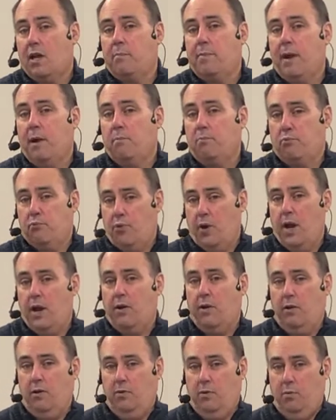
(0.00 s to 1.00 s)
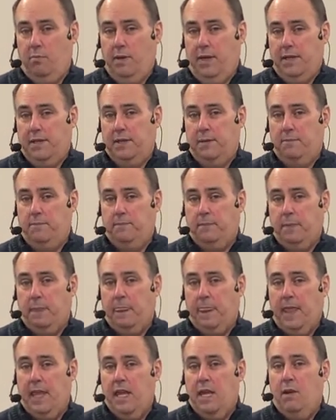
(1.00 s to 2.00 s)
about prayer a little bit,
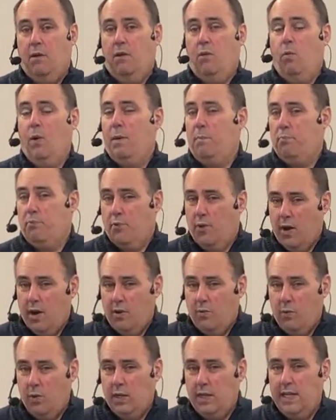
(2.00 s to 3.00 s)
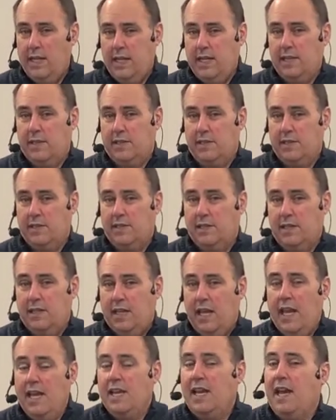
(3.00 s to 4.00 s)
uh, what prayer really is.
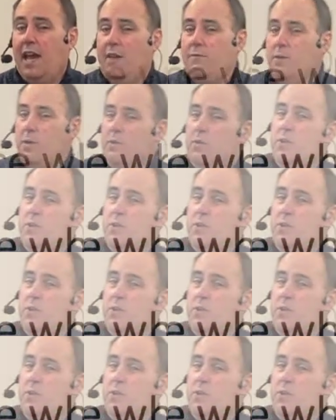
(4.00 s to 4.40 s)
Uh, have you